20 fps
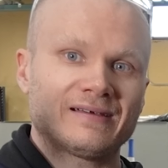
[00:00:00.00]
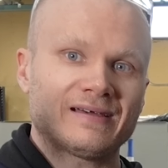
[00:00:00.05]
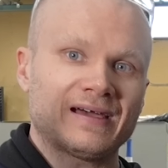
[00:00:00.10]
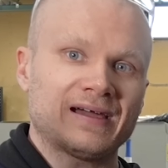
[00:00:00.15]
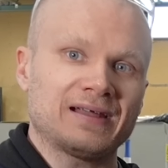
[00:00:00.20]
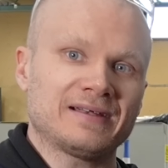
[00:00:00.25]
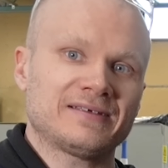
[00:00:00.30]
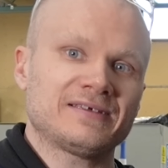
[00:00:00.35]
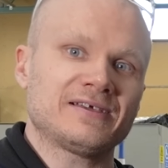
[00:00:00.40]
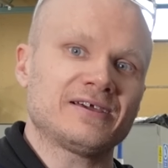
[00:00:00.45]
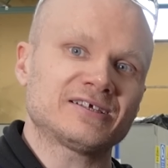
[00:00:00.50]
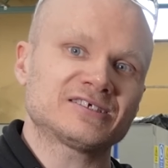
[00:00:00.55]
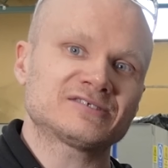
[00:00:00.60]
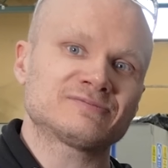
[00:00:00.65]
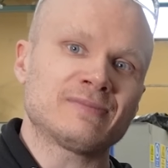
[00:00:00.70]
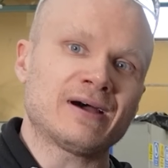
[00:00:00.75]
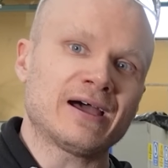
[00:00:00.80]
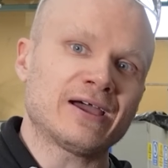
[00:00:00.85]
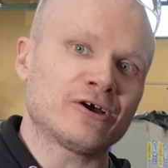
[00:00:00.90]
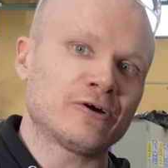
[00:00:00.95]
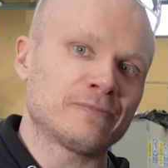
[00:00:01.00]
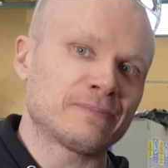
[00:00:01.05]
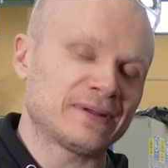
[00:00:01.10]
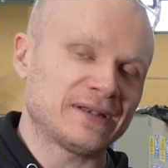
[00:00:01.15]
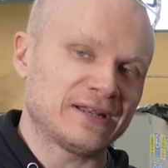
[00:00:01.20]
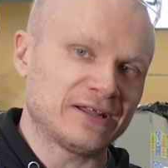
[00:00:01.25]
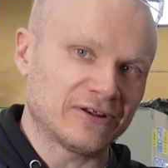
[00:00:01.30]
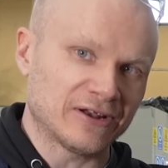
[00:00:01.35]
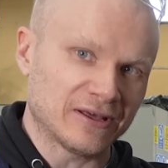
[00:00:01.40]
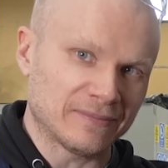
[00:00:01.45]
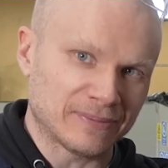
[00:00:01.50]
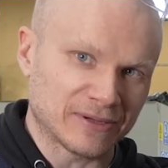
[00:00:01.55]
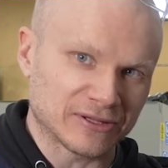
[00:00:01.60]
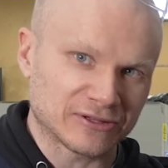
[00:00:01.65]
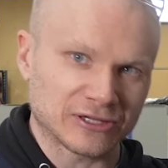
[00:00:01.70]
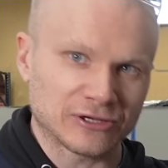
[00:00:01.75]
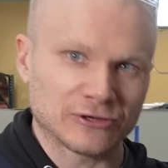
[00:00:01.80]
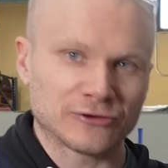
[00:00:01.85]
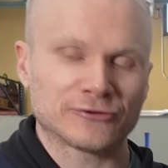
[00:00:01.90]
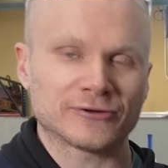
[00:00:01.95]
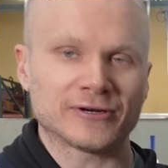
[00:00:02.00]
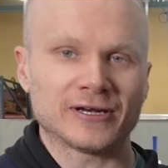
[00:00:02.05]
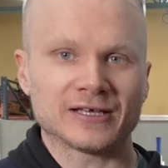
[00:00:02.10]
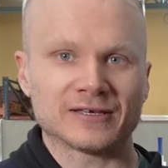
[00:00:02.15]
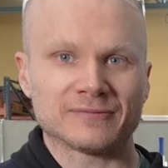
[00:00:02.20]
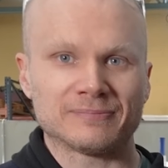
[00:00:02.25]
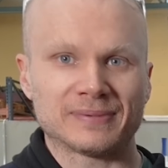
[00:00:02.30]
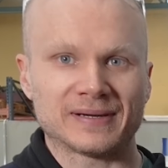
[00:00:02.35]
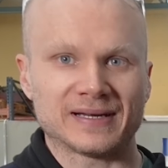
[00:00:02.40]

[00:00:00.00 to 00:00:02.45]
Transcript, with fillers: And here is my opinion about the hydraulic